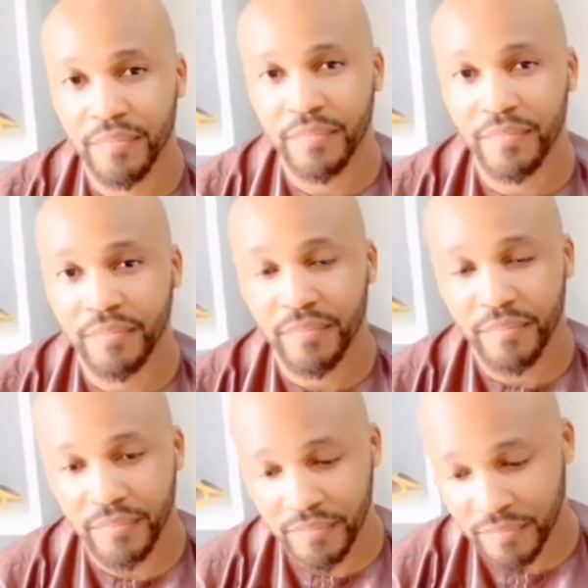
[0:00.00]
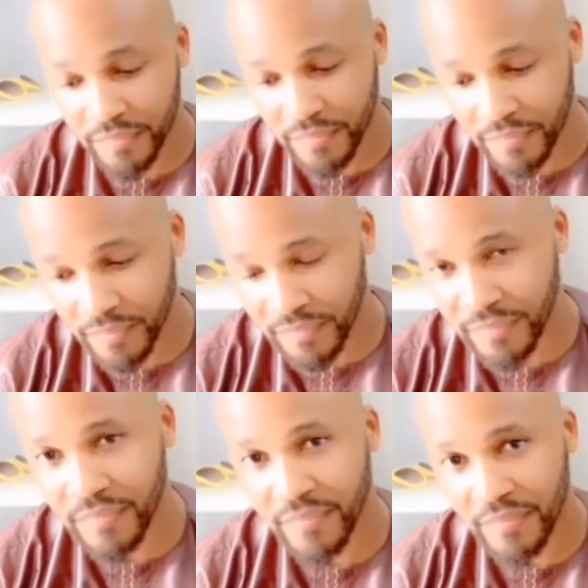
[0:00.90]

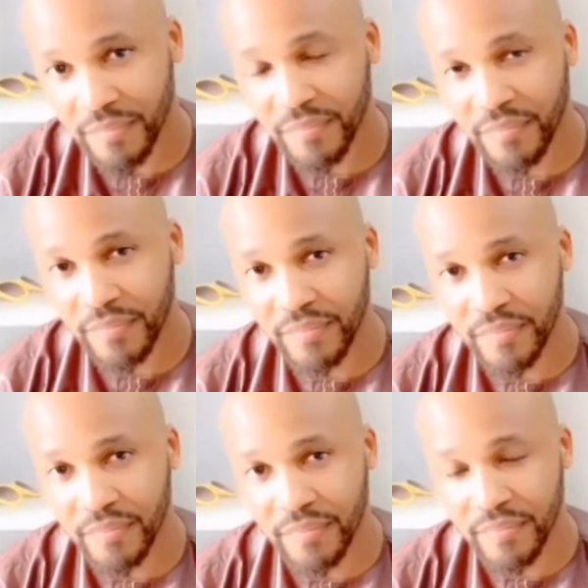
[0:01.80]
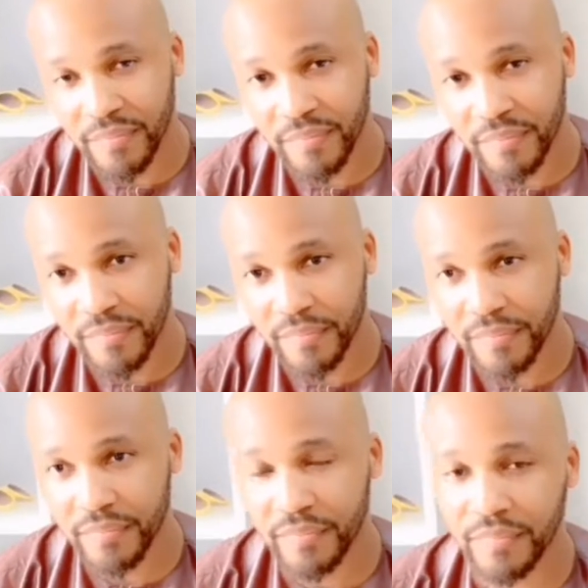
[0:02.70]
(silent)